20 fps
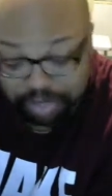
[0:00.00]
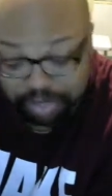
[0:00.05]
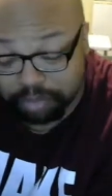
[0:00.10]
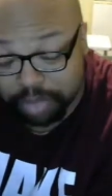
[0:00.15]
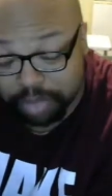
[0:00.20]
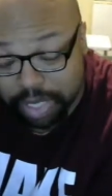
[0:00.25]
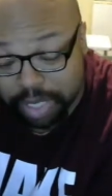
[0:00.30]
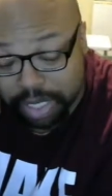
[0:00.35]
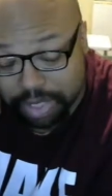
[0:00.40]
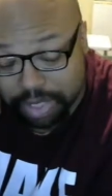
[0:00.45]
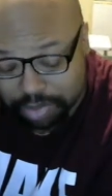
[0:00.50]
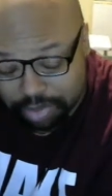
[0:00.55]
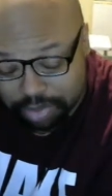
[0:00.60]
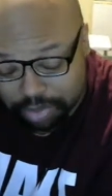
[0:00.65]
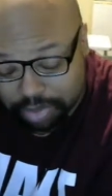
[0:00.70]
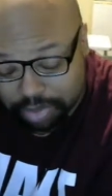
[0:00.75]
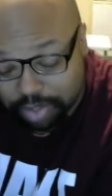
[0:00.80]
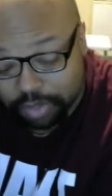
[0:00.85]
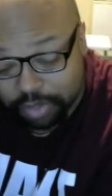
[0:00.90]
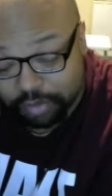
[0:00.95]
the
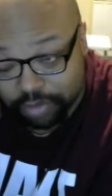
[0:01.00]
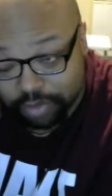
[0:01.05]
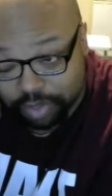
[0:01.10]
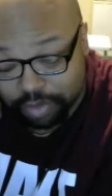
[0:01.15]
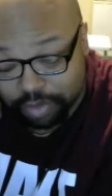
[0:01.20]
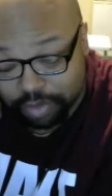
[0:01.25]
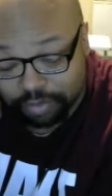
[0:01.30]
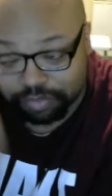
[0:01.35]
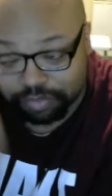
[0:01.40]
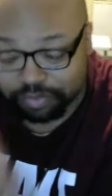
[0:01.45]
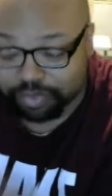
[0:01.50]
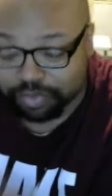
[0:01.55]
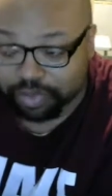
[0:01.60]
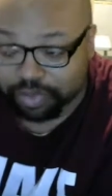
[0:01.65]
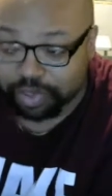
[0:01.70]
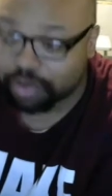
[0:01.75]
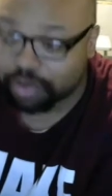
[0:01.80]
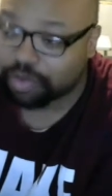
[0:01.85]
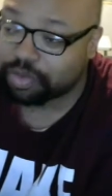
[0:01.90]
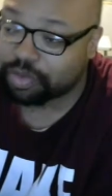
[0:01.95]
best if, if you
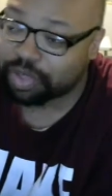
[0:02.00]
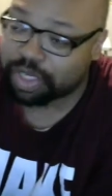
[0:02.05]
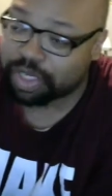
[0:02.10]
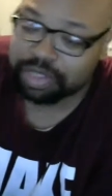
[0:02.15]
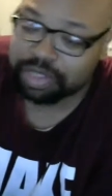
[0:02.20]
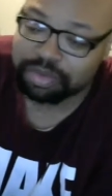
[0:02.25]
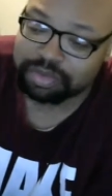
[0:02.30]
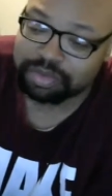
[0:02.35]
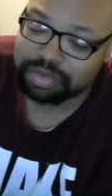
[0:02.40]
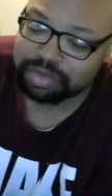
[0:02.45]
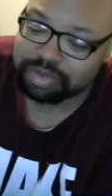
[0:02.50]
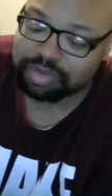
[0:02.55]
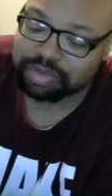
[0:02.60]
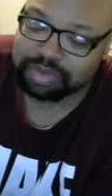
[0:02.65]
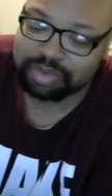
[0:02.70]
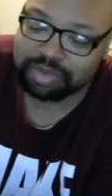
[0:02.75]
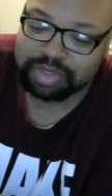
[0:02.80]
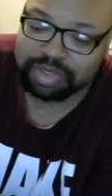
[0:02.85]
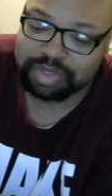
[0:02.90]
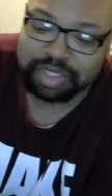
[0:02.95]
know, and
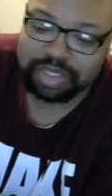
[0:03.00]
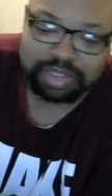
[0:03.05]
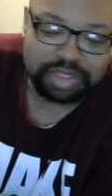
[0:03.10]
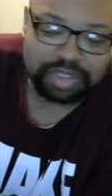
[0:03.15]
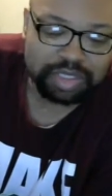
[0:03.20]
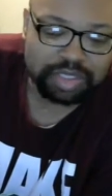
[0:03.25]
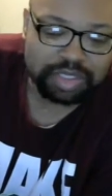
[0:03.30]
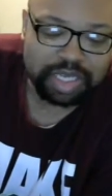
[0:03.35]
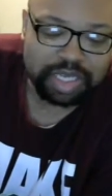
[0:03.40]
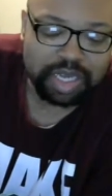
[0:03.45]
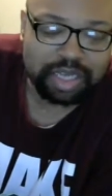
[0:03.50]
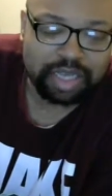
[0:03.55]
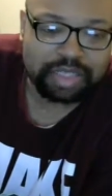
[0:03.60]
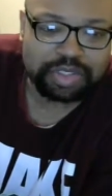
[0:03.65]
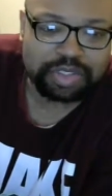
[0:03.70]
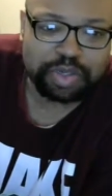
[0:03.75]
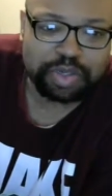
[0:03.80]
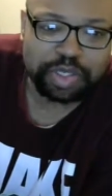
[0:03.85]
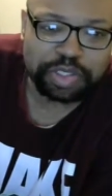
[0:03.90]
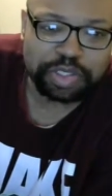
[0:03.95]
that's just how
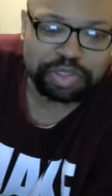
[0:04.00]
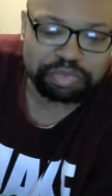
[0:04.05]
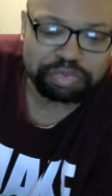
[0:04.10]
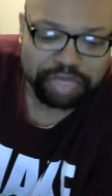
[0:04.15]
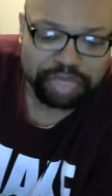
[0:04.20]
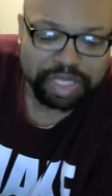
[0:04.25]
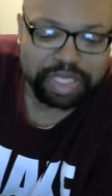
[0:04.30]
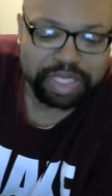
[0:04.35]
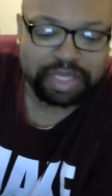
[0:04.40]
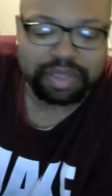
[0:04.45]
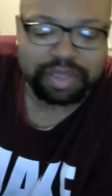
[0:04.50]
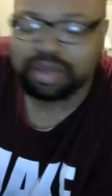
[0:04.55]
it's going to be.